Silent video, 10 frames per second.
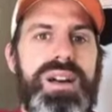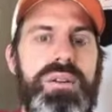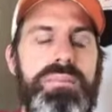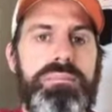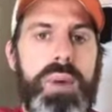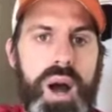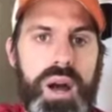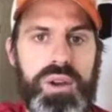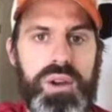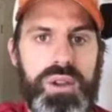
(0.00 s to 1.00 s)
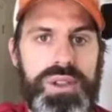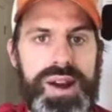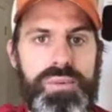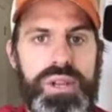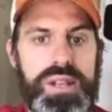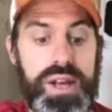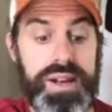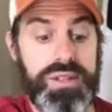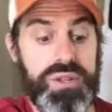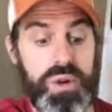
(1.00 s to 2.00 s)
model that I really
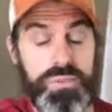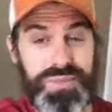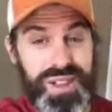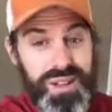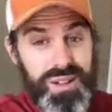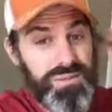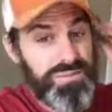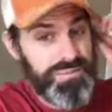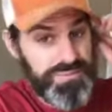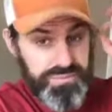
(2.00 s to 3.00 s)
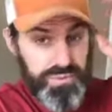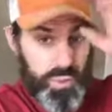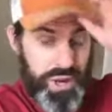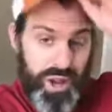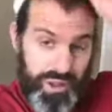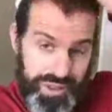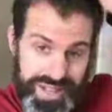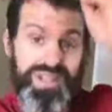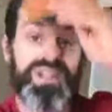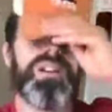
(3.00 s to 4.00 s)
like. So we all
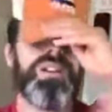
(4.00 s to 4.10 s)
need a little.